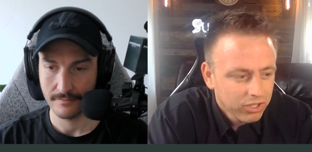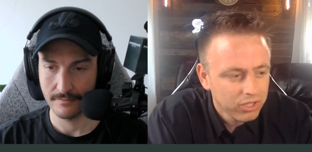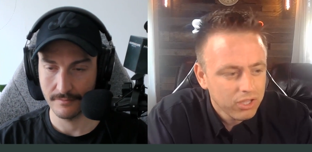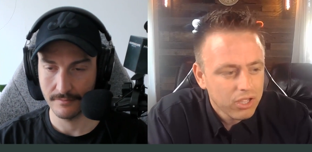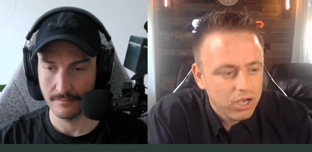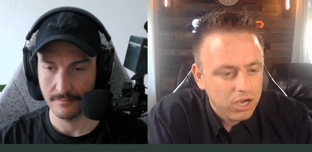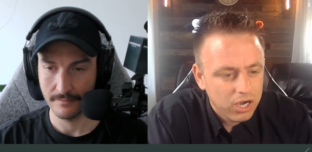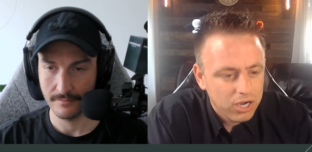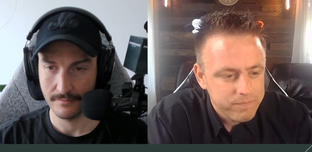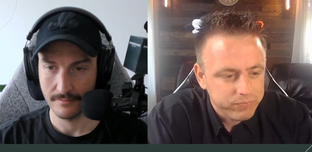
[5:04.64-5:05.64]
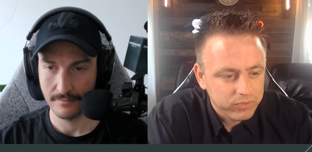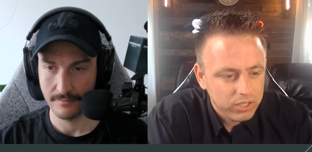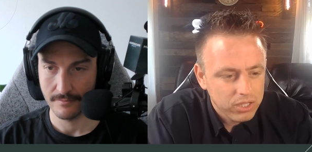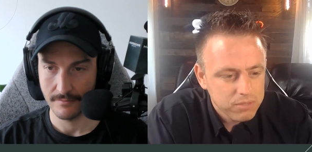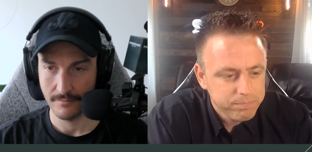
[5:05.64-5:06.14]
Speaker 1: Mm. Um,
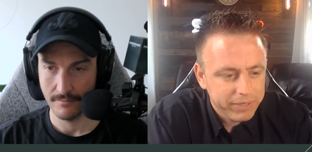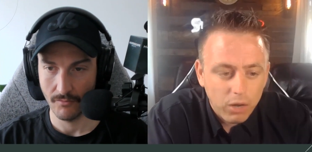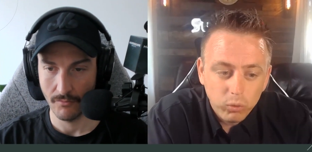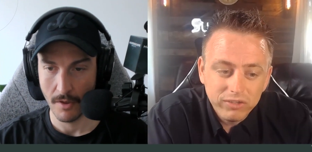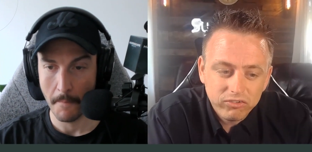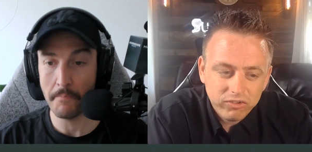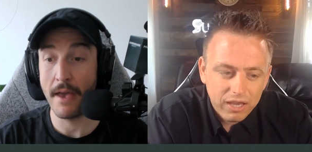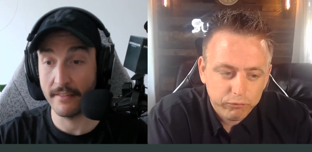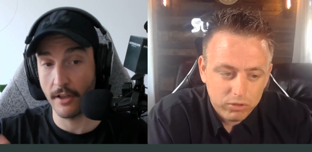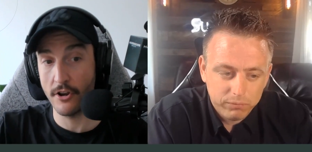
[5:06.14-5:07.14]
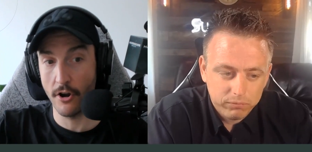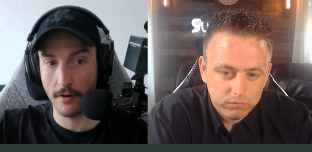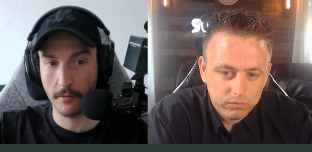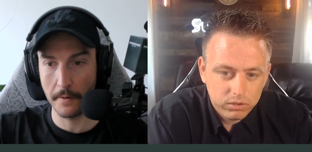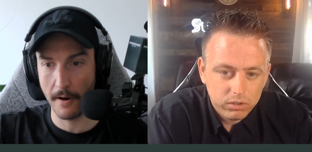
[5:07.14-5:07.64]
but I would say, from based
Speaker 2: on your
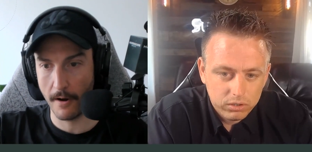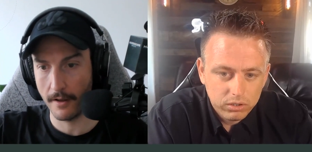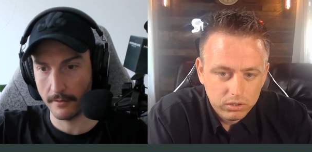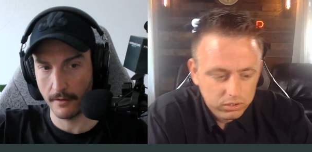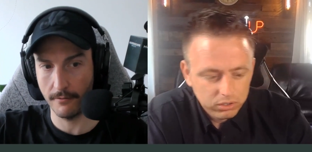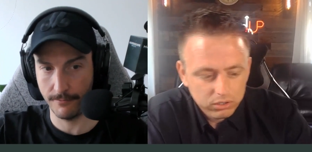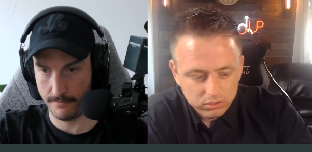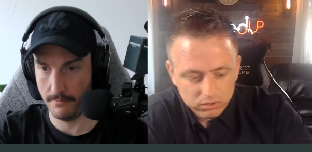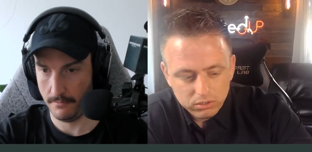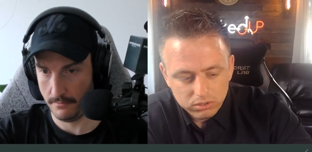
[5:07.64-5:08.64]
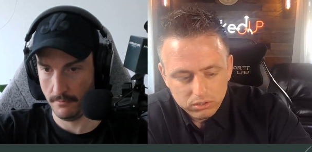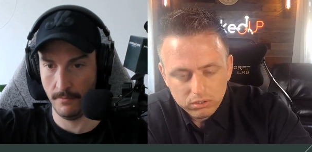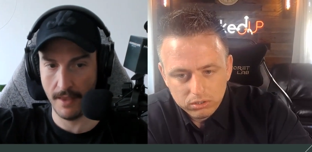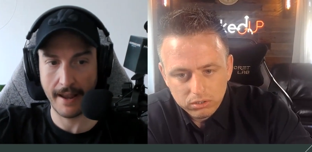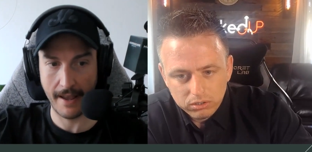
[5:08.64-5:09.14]
experience of
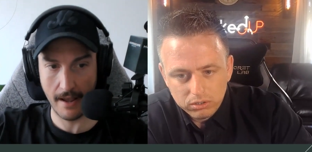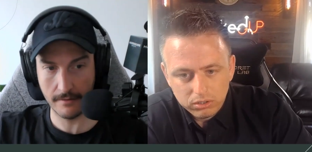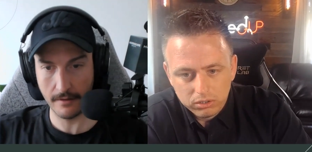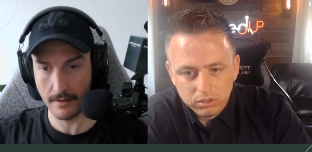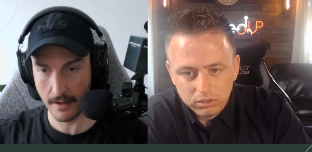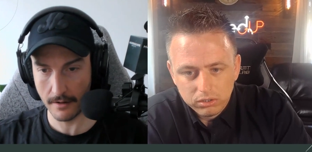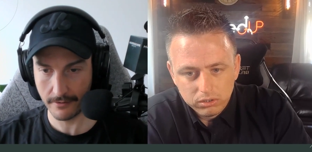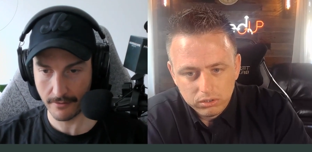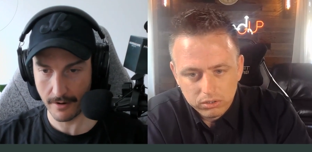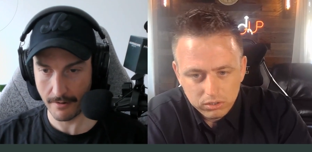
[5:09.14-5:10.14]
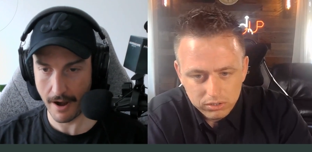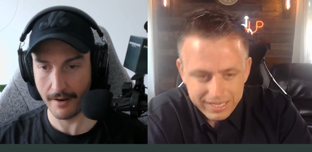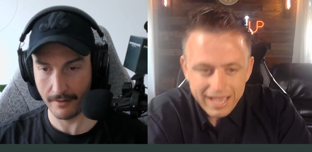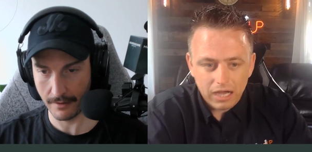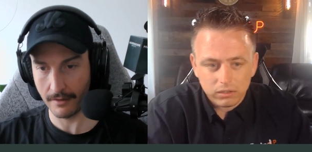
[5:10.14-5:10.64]
decades in the industry, yeah.
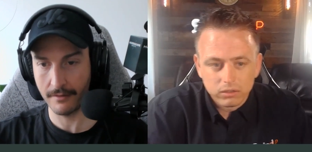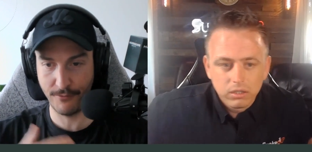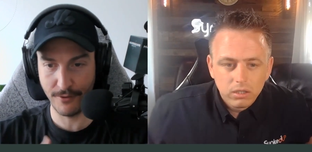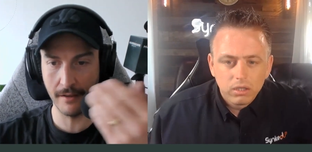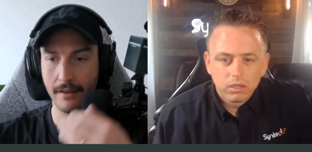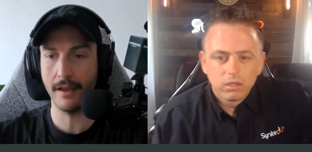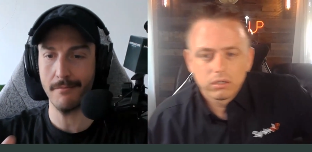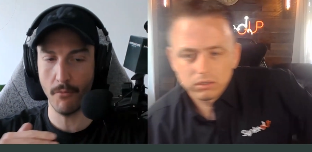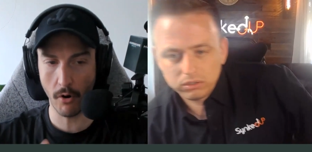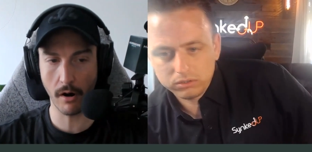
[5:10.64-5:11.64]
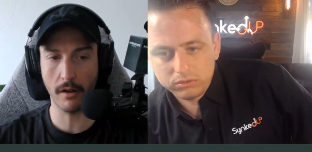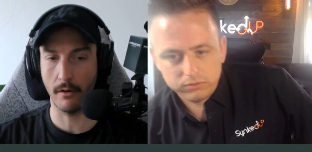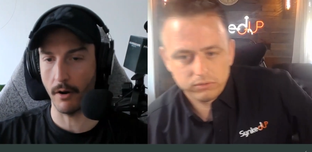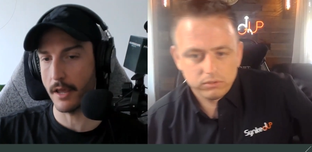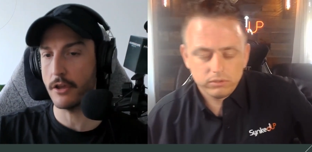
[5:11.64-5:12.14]
right? It's, it's feeling more
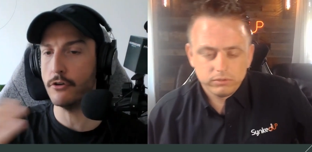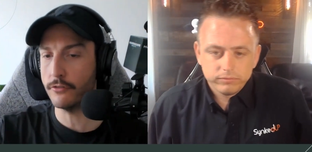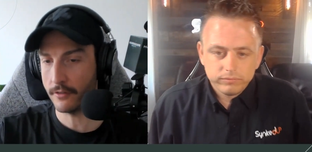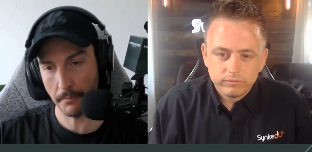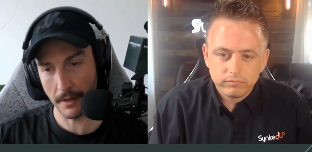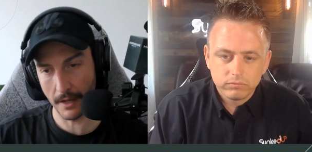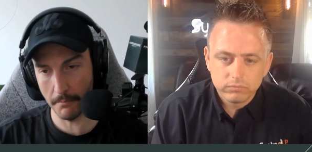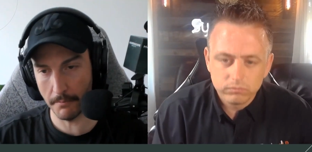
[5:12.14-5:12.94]
like what it used to be.